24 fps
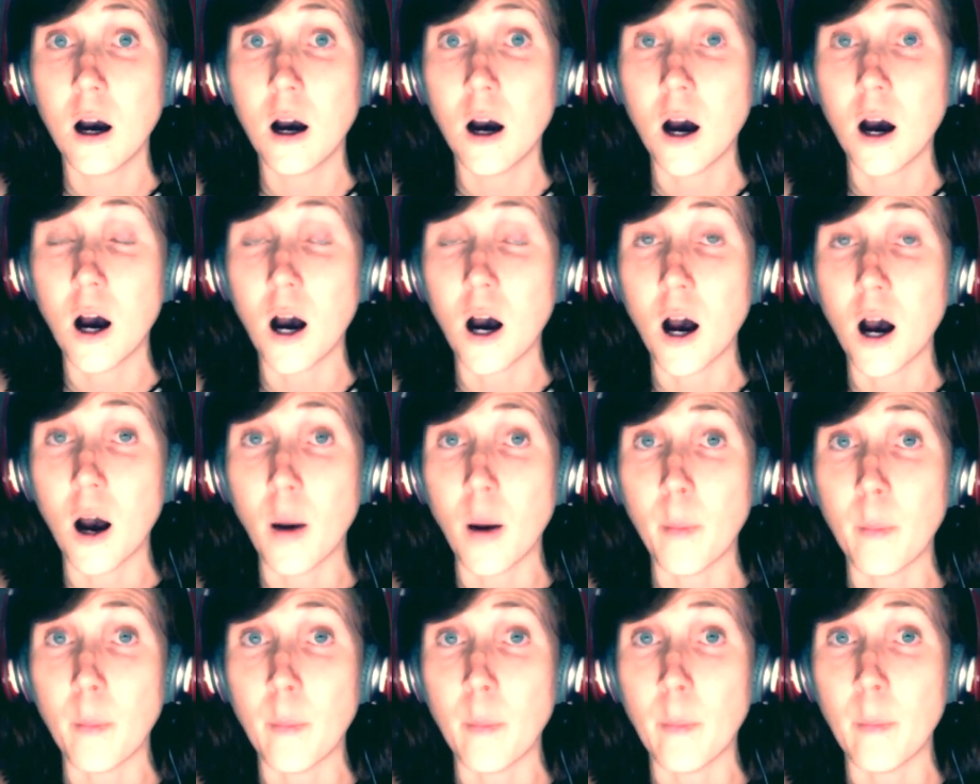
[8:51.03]

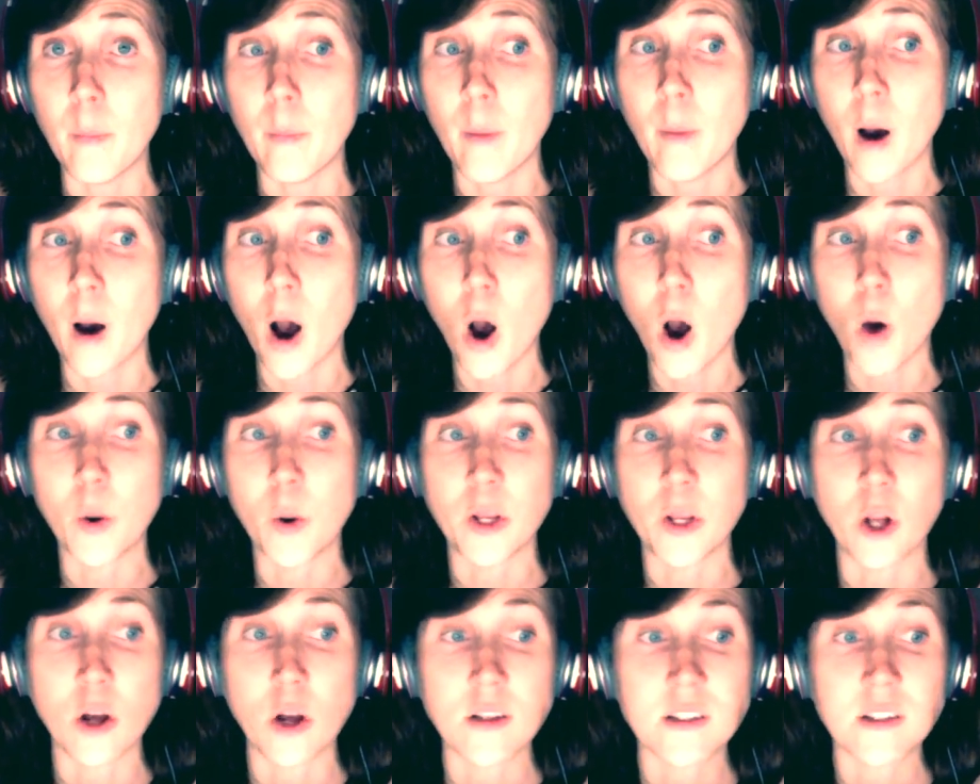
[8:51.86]
Um, oh,
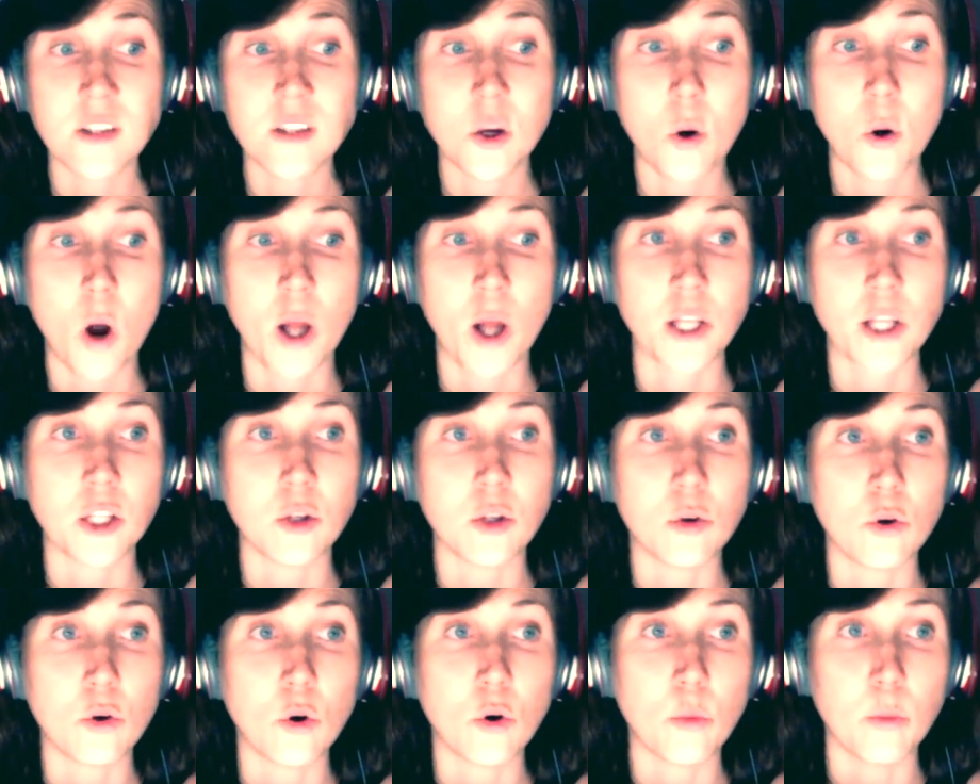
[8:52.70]
and also on
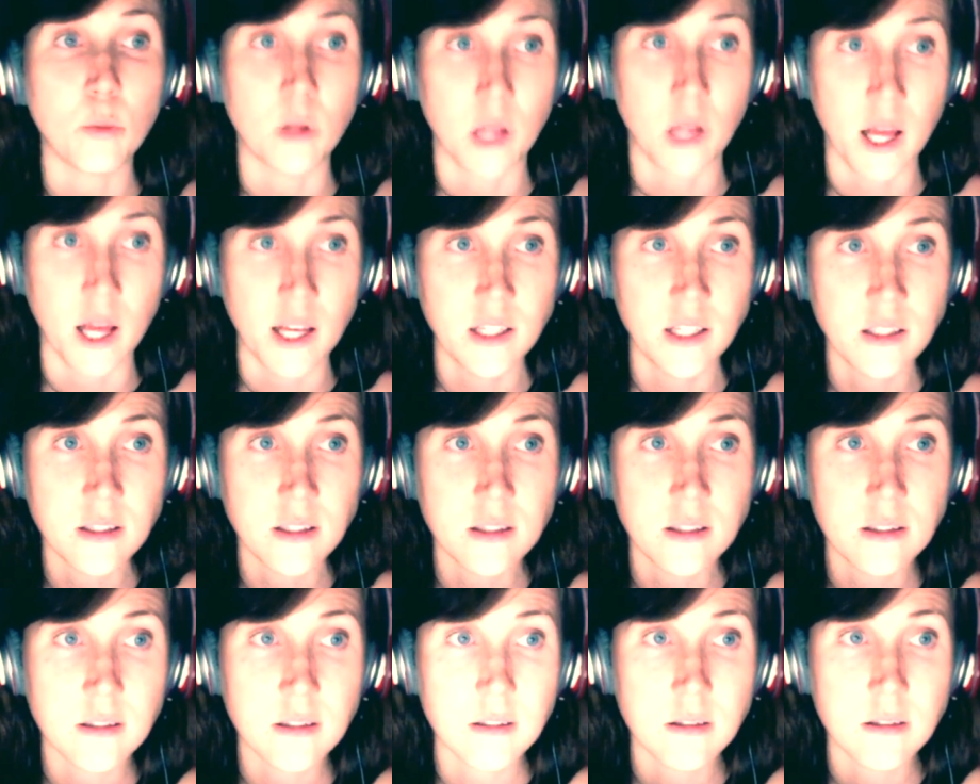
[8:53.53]
Google
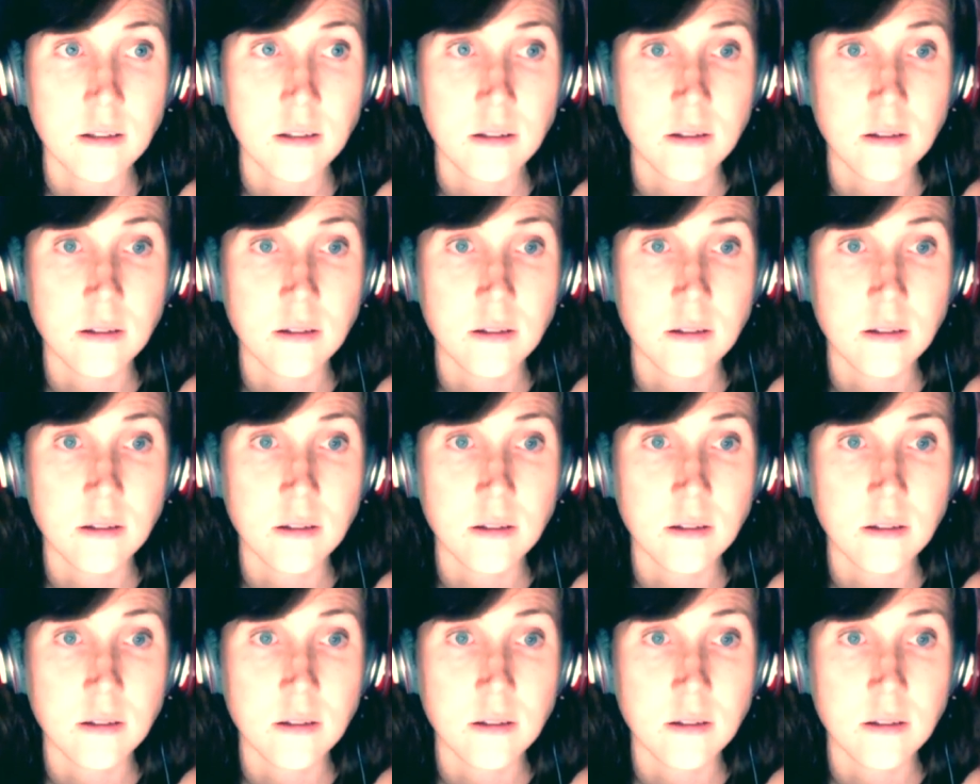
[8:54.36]
Plus.